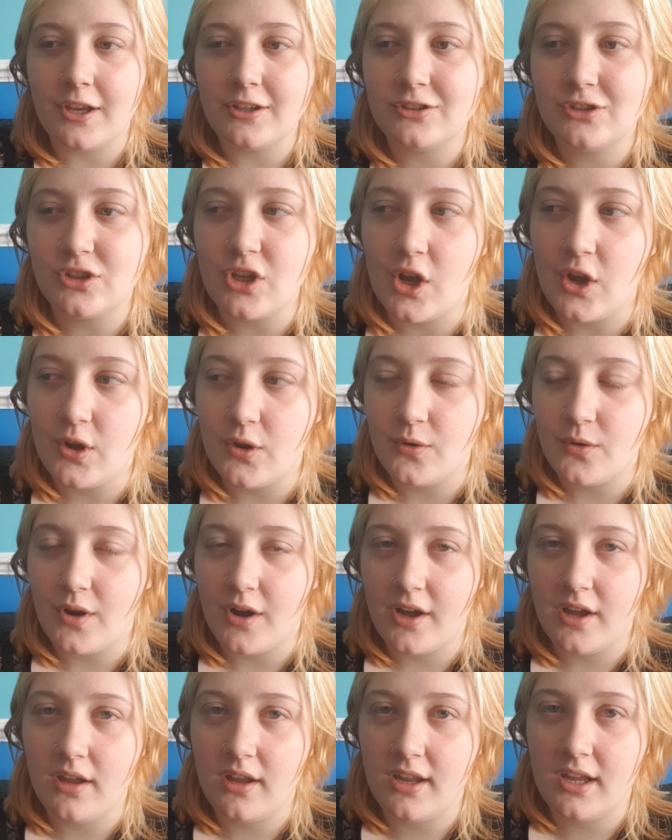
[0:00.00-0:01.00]
So
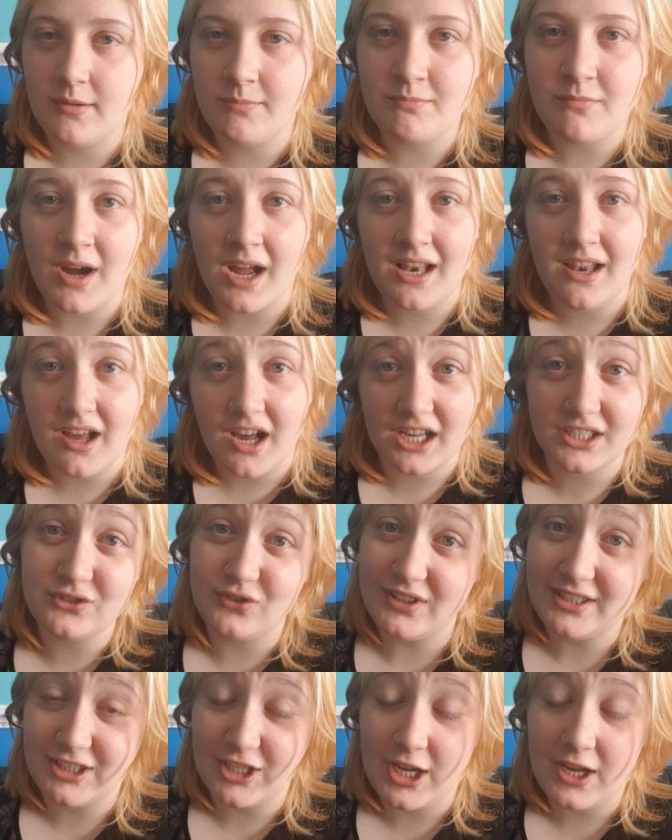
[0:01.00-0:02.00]
in my last
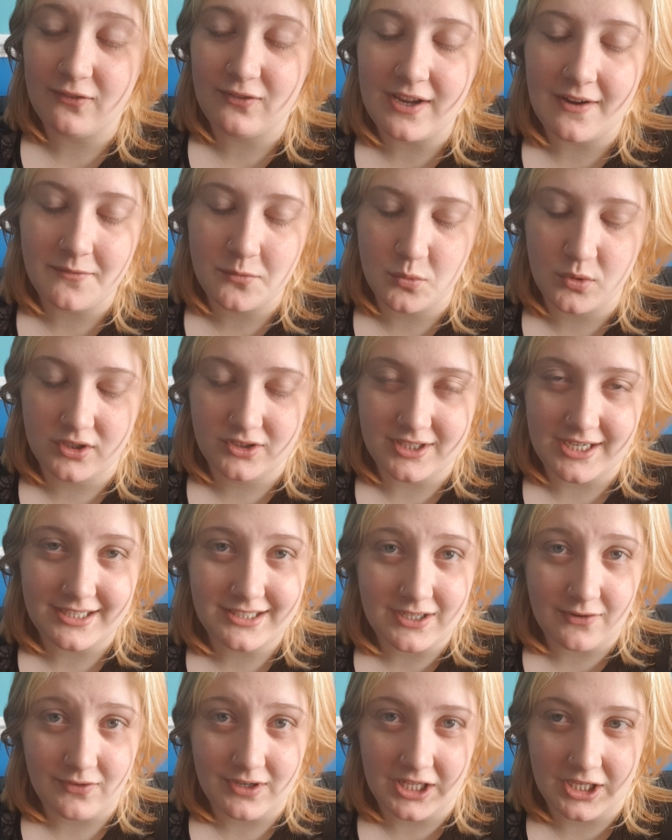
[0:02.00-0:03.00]
video, if you haven't watched
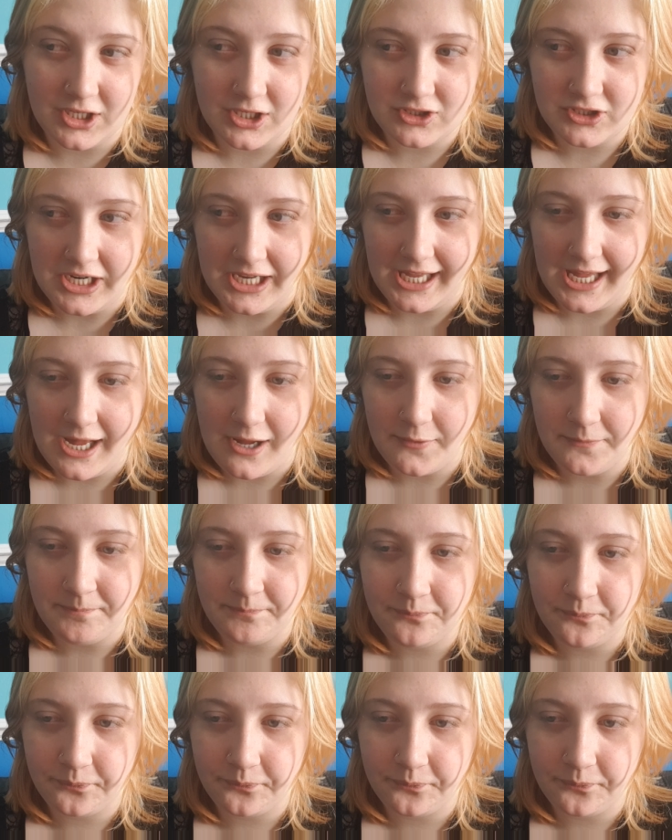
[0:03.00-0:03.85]
that, definitely go check it out.